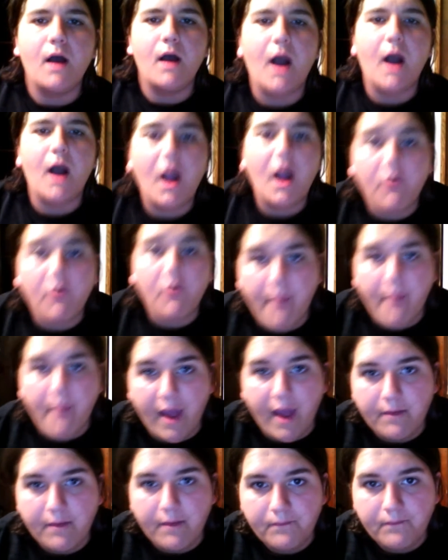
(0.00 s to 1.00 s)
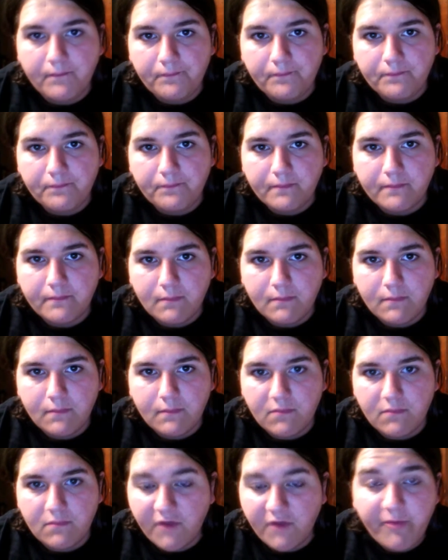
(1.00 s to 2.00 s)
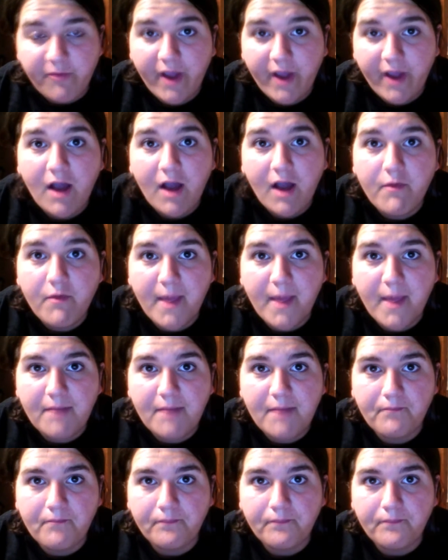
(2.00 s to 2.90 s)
Aquaman. You ever play Aquaman?